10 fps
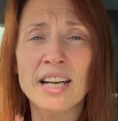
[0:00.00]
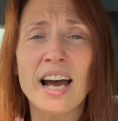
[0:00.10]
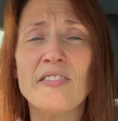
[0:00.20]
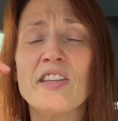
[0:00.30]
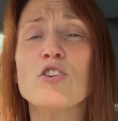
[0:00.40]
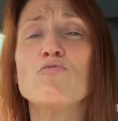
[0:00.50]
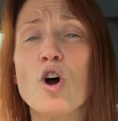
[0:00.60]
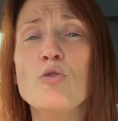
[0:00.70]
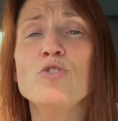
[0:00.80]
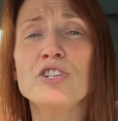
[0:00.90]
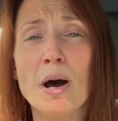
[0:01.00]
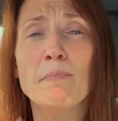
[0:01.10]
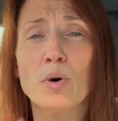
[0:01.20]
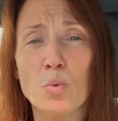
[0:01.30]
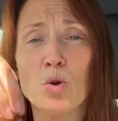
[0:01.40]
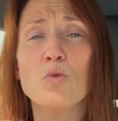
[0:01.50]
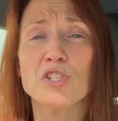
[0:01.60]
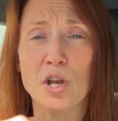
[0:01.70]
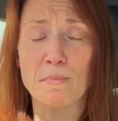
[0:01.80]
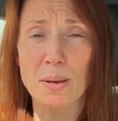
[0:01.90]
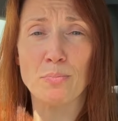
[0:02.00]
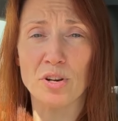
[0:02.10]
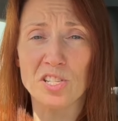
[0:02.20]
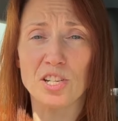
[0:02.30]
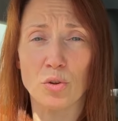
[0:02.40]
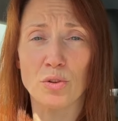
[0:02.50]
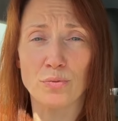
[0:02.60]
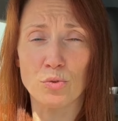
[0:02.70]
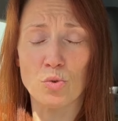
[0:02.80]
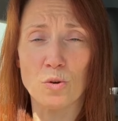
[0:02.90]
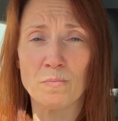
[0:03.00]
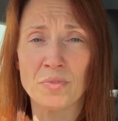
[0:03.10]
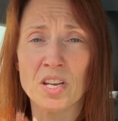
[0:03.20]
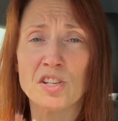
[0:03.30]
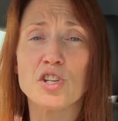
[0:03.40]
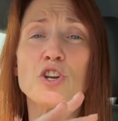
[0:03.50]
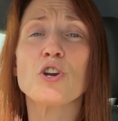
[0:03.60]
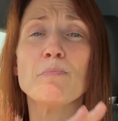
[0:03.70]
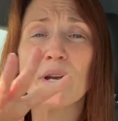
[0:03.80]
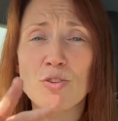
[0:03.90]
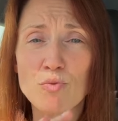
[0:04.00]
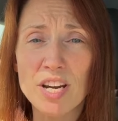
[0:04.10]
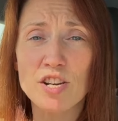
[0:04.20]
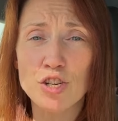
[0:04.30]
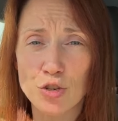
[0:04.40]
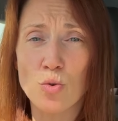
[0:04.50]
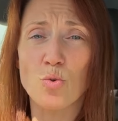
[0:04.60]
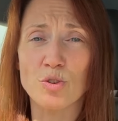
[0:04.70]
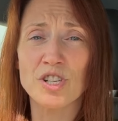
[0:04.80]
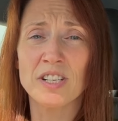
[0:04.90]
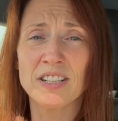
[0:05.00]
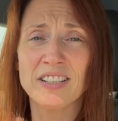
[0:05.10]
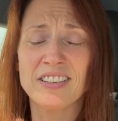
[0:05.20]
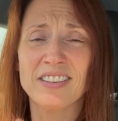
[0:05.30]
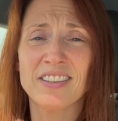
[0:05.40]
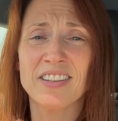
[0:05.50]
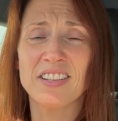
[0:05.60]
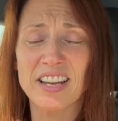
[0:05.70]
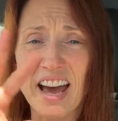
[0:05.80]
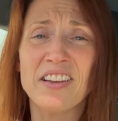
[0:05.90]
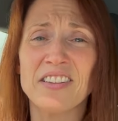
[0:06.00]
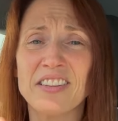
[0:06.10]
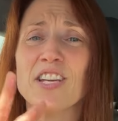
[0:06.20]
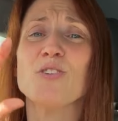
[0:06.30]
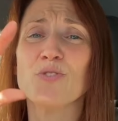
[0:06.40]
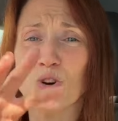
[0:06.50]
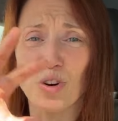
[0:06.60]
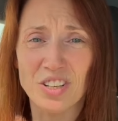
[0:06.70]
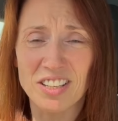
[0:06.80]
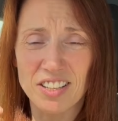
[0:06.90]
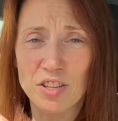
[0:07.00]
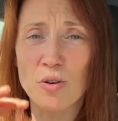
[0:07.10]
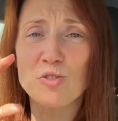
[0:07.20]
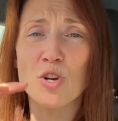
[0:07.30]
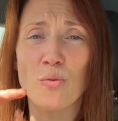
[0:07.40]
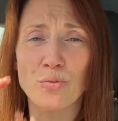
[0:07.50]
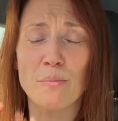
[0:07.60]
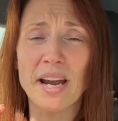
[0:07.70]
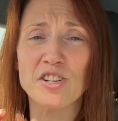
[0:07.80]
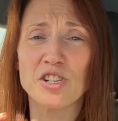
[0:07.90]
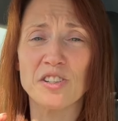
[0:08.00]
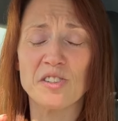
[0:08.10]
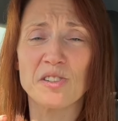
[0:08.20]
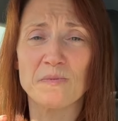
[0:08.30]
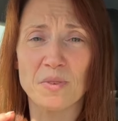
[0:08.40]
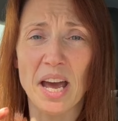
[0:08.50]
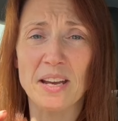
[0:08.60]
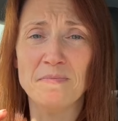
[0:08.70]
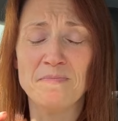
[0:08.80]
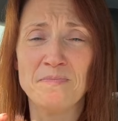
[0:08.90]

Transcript: And then the road number will also be printed on the floor. So you can be reassured, yeah, that you've got those confirmations, okay?